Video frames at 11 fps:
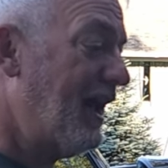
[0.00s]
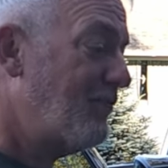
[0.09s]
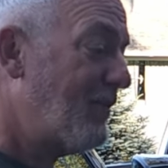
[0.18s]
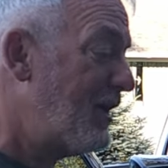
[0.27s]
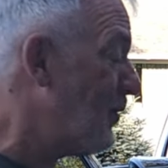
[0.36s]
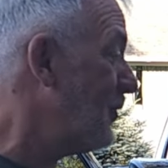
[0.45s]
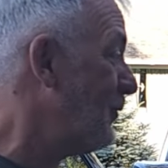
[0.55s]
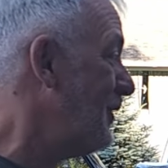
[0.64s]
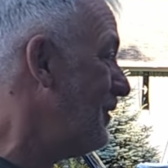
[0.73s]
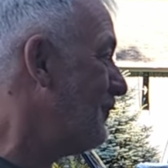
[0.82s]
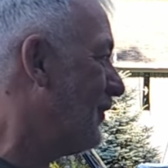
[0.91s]
have my order
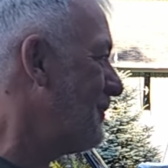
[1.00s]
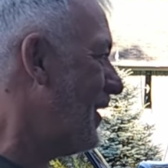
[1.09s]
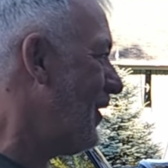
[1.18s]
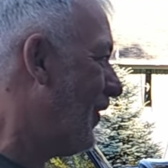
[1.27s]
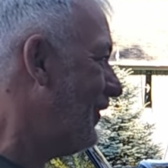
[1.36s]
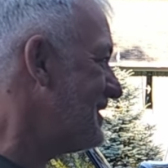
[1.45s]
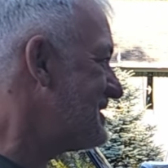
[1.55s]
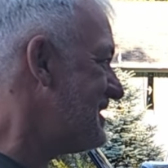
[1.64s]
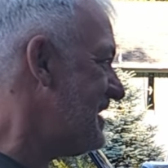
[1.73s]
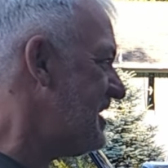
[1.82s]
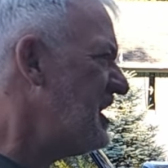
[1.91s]
in for my
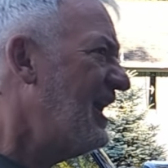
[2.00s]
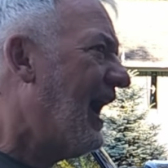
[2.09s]
RST.